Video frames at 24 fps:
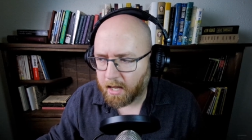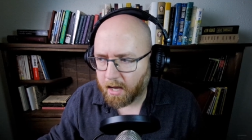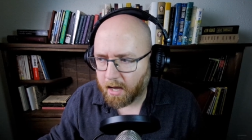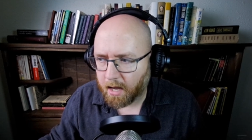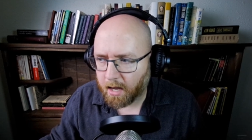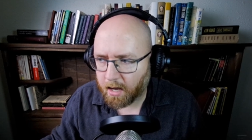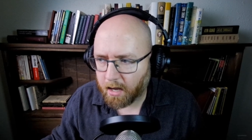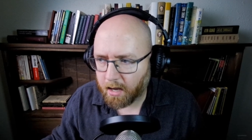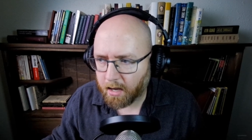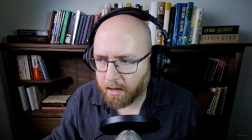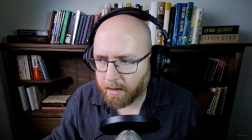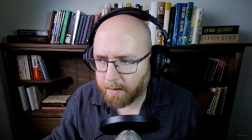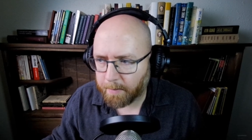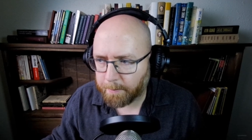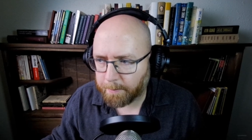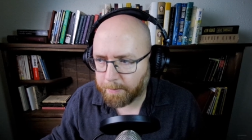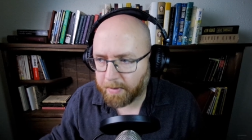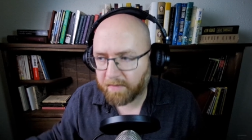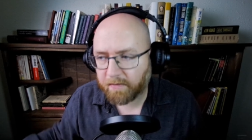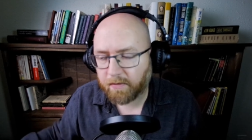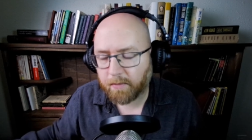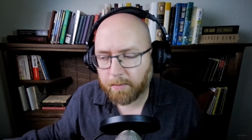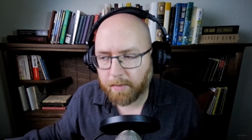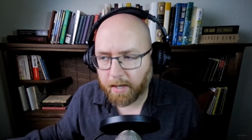
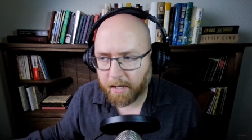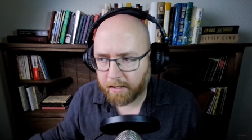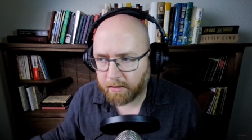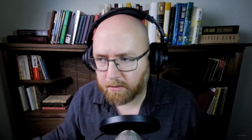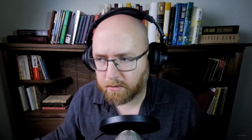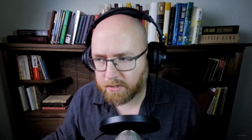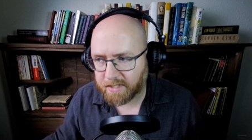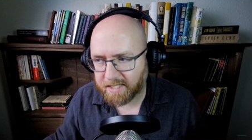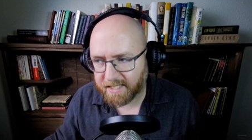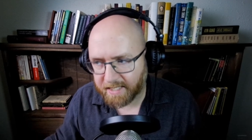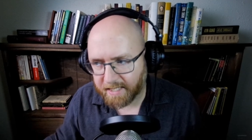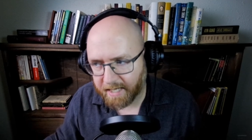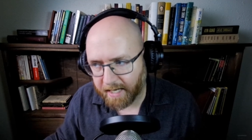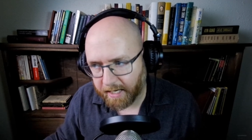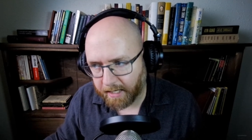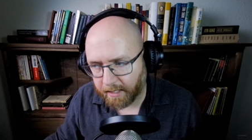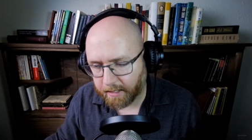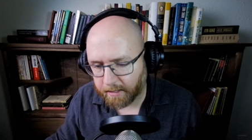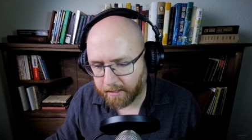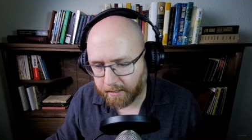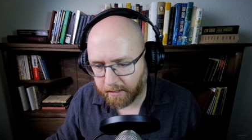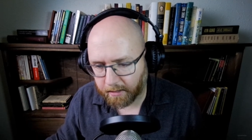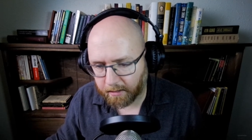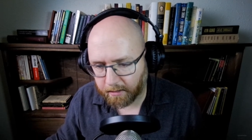But from my
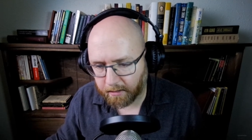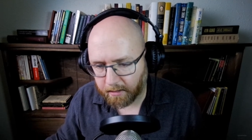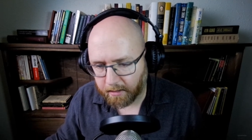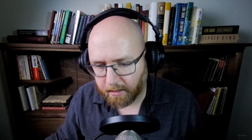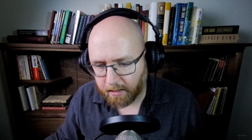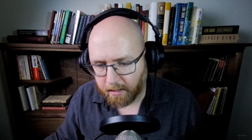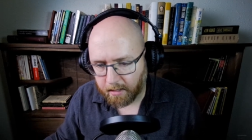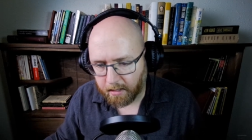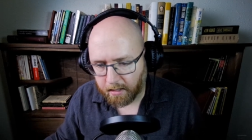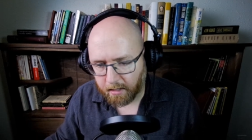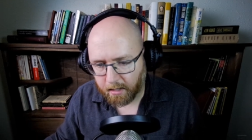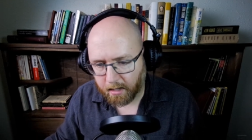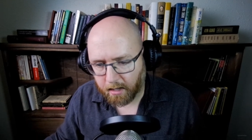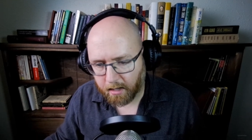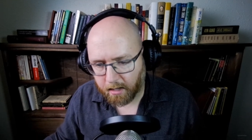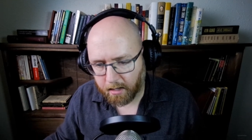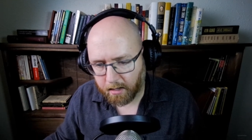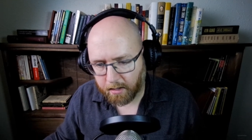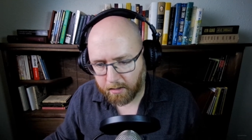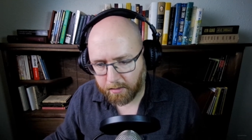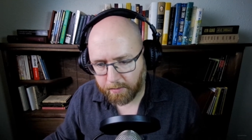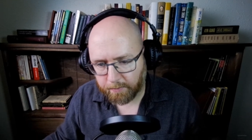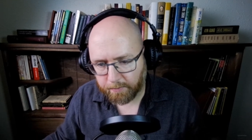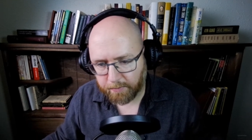understanding,
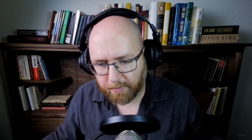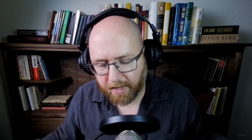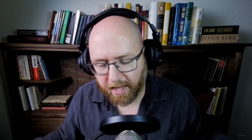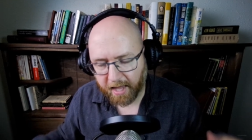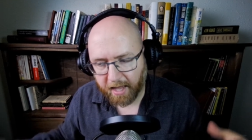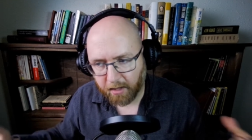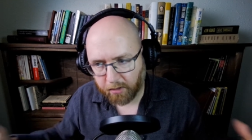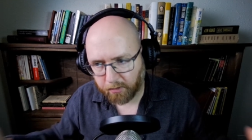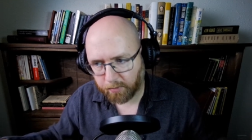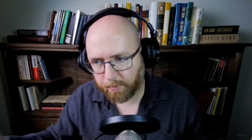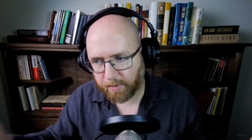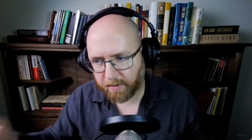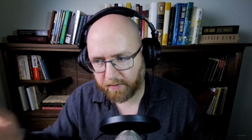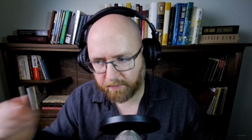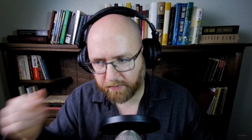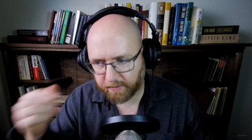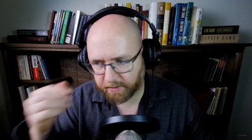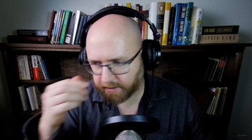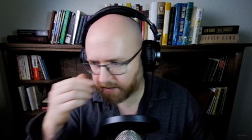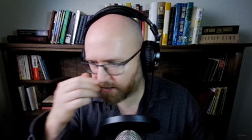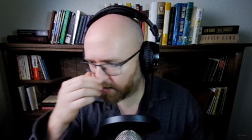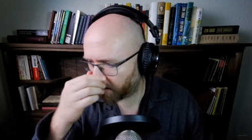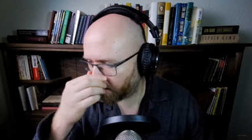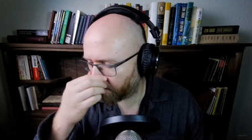the health
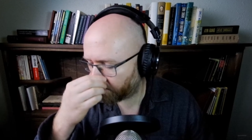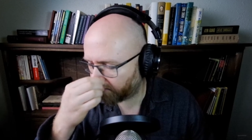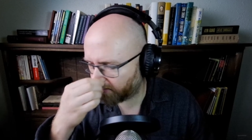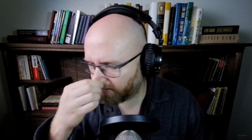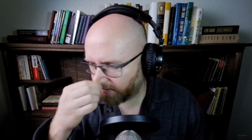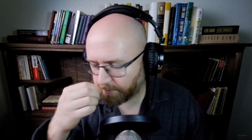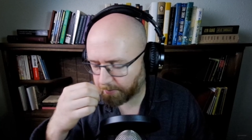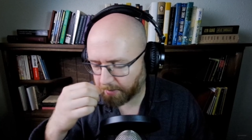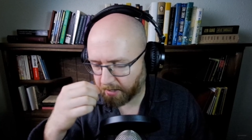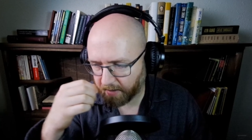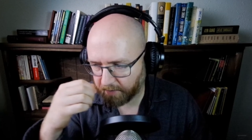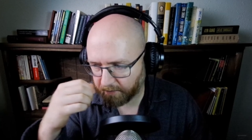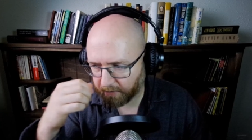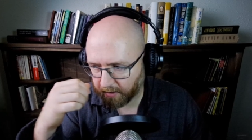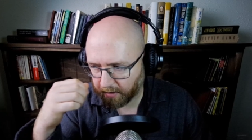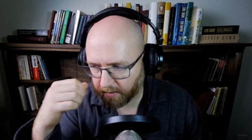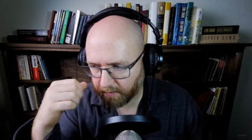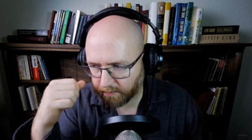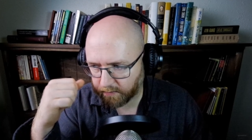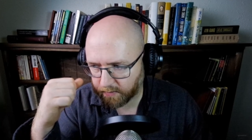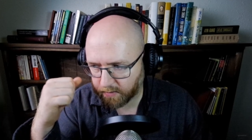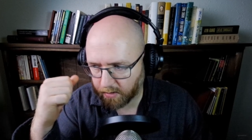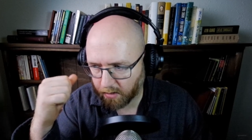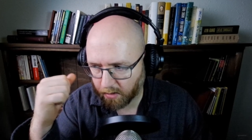benefits that come from
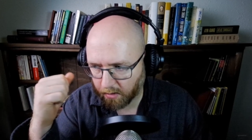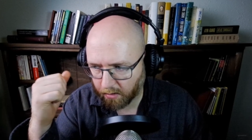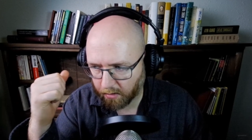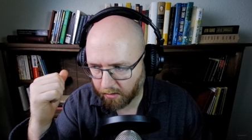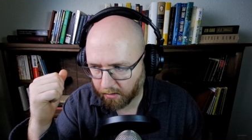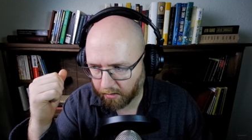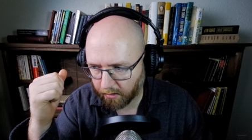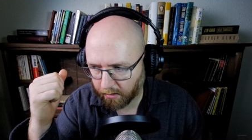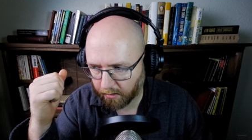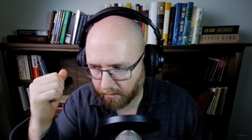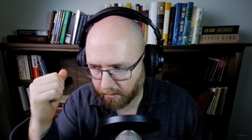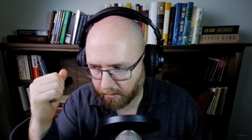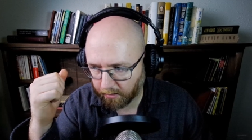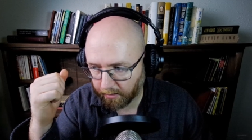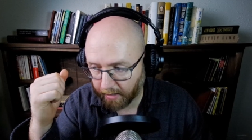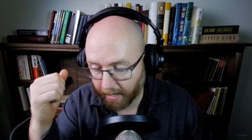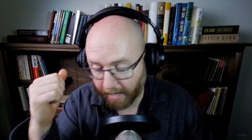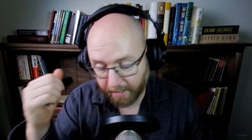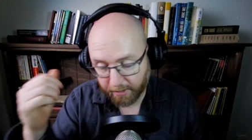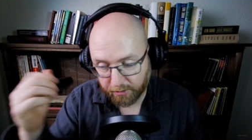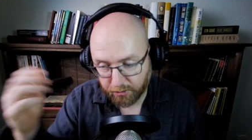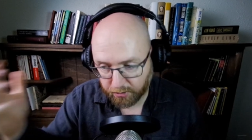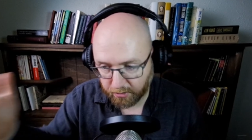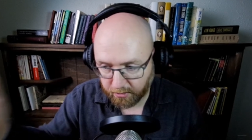bivalves are
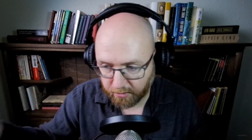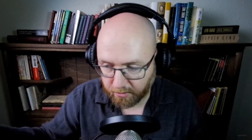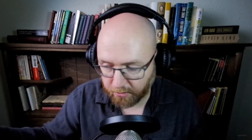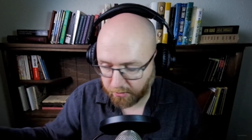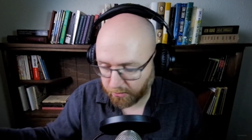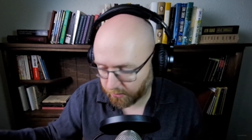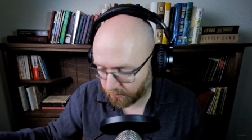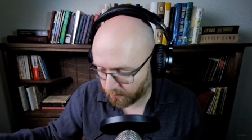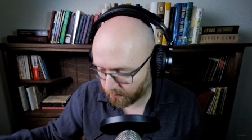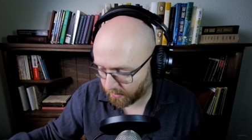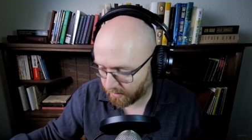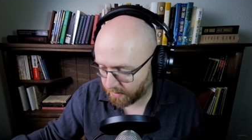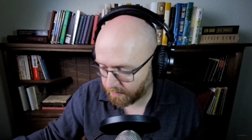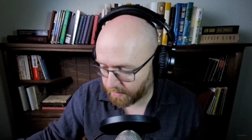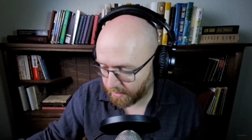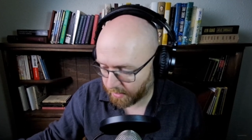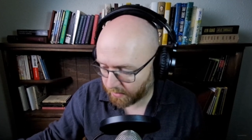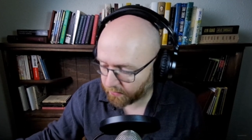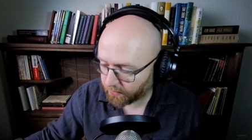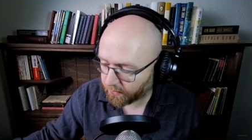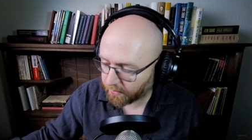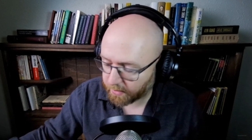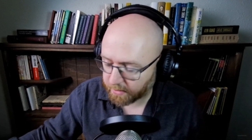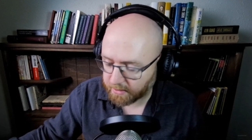actually the three
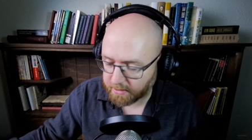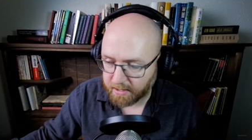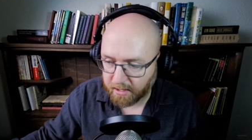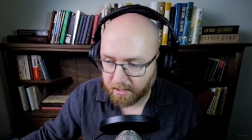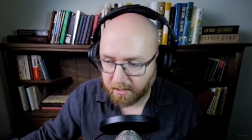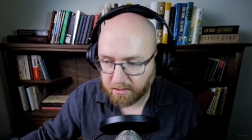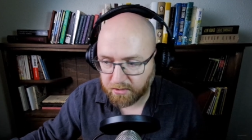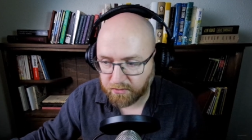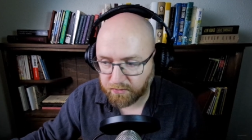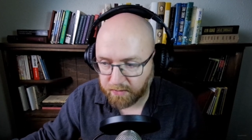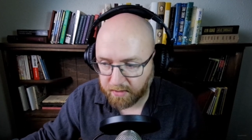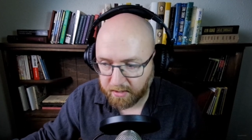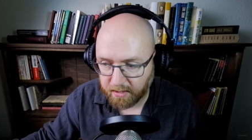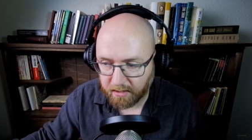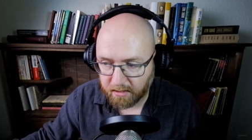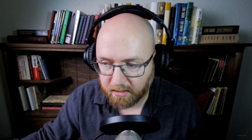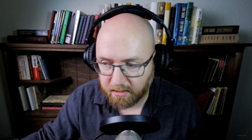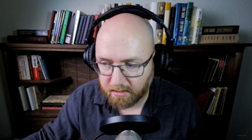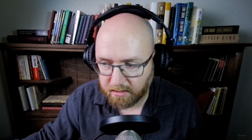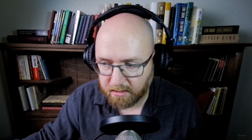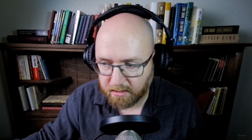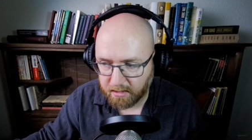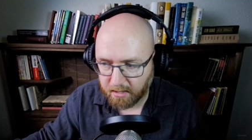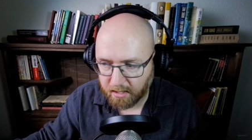main things that us
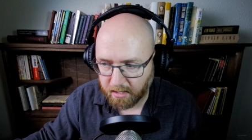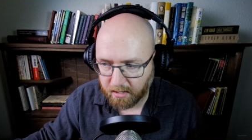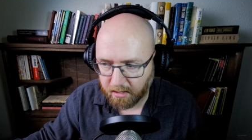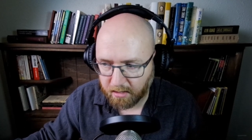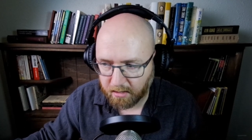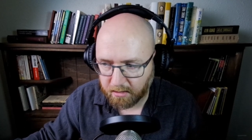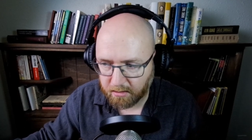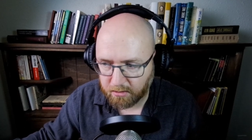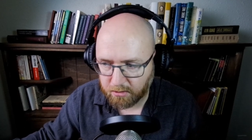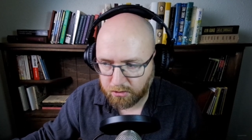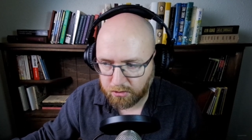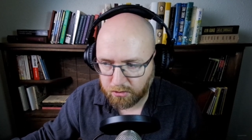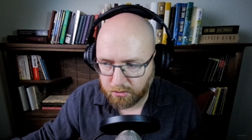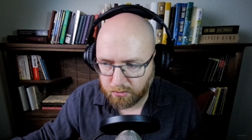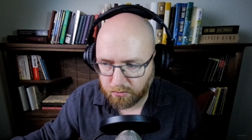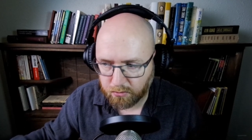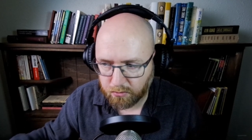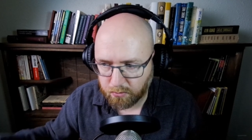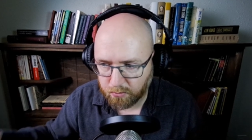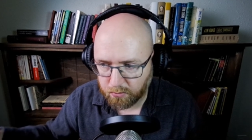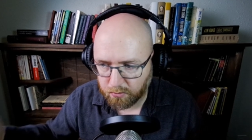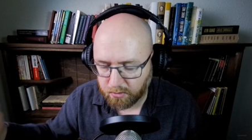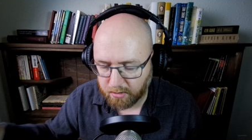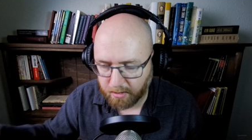vegans
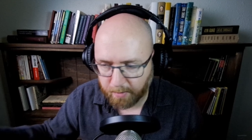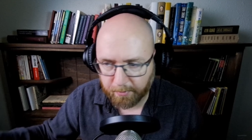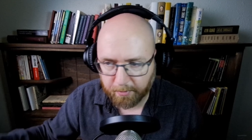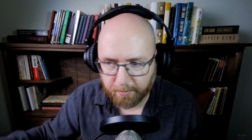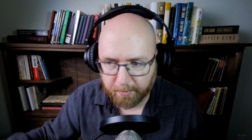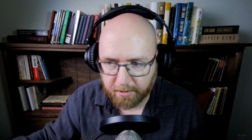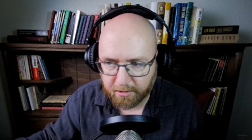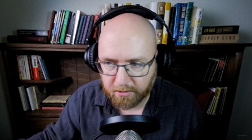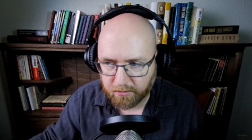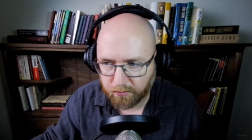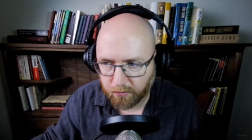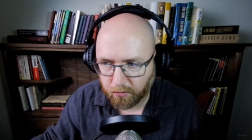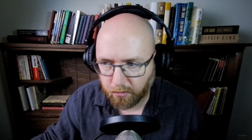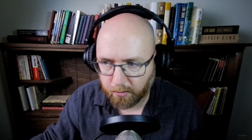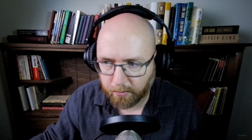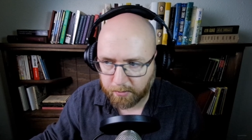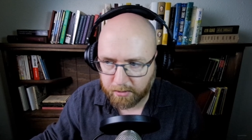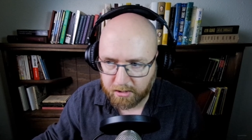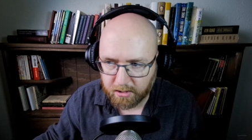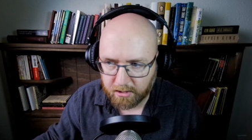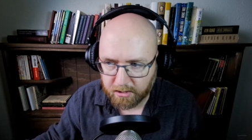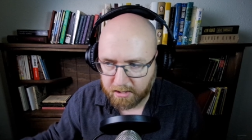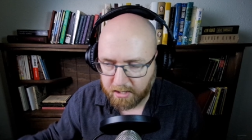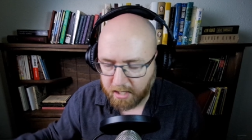do supplements for,
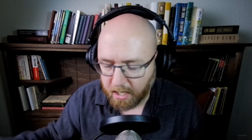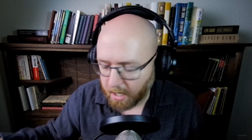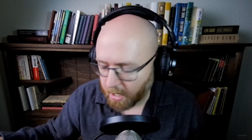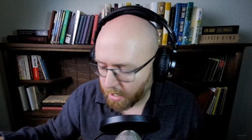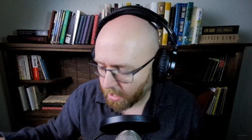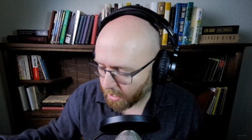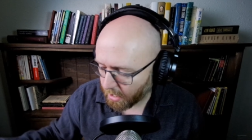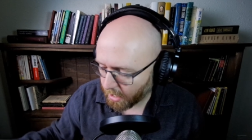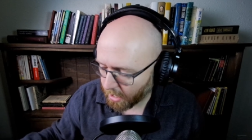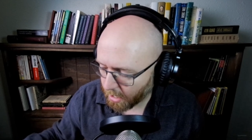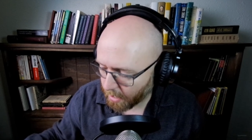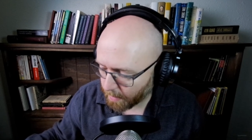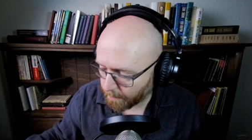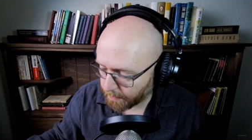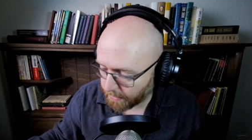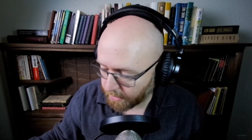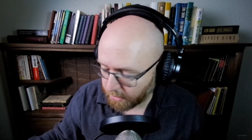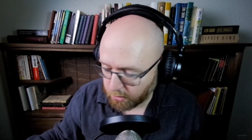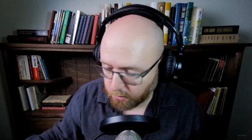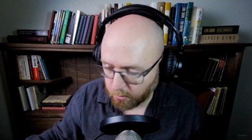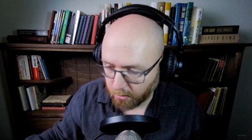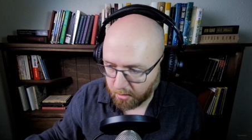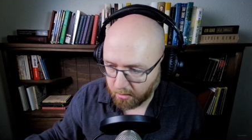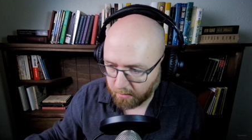which is
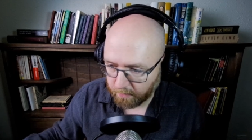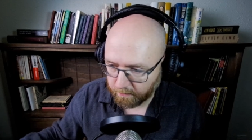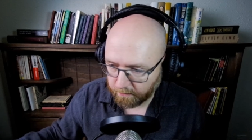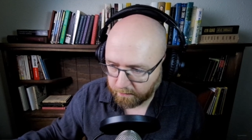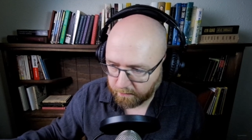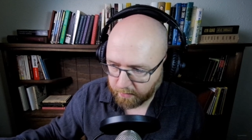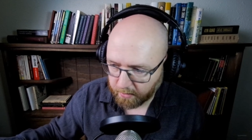B12,